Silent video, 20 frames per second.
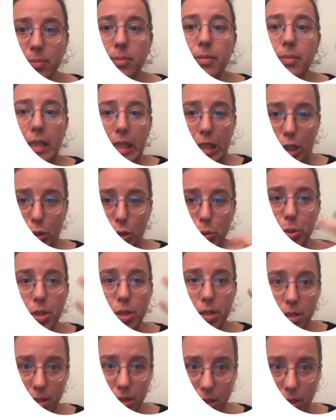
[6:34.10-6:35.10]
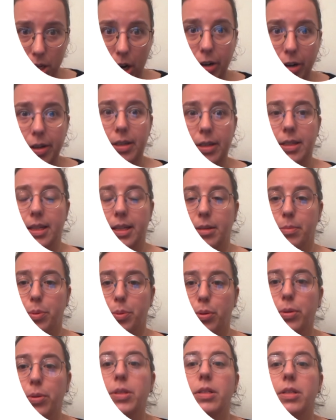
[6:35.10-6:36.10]
uses the current
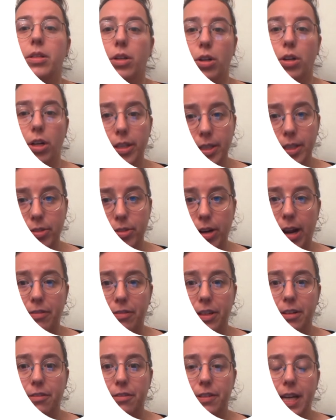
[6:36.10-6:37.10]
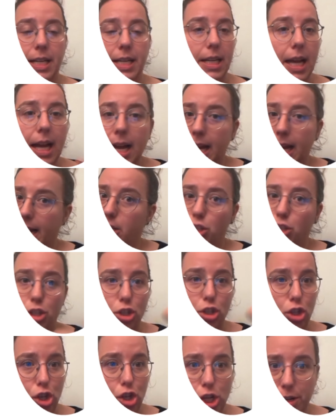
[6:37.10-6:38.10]
input, the current graphic effect, and
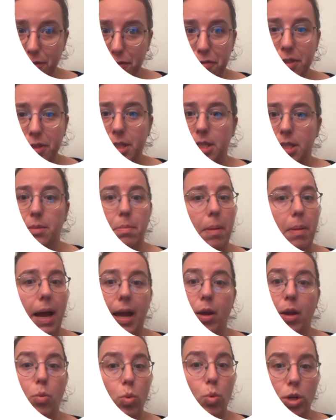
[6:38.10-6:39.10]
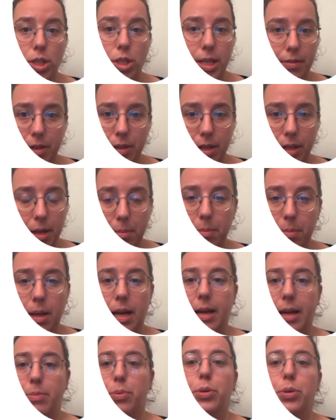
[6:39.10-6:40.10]
just shifts it by whatever number
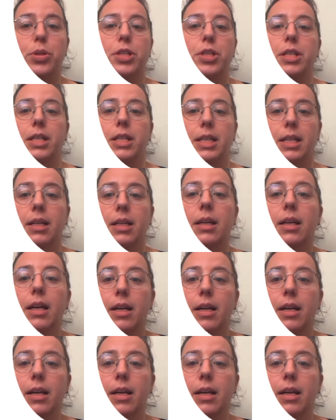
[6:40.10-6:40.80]
I put in here.